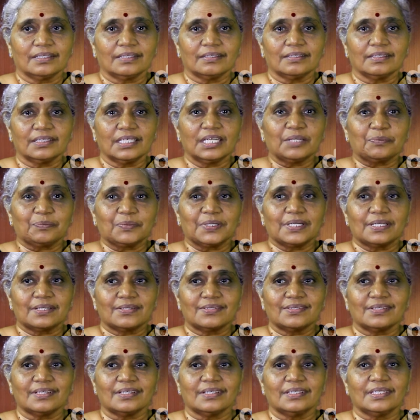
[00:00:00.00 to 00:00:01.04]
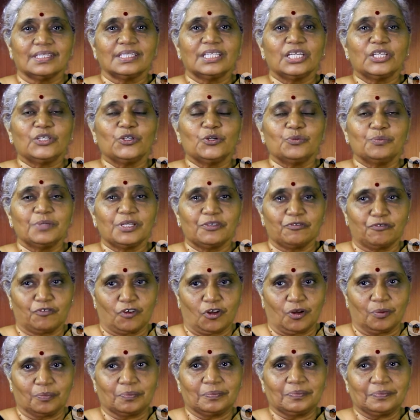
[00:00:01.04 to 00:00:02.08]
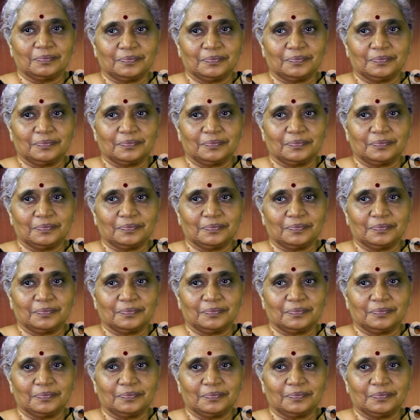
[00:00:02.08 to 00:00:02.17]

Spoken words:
in person, in the human form.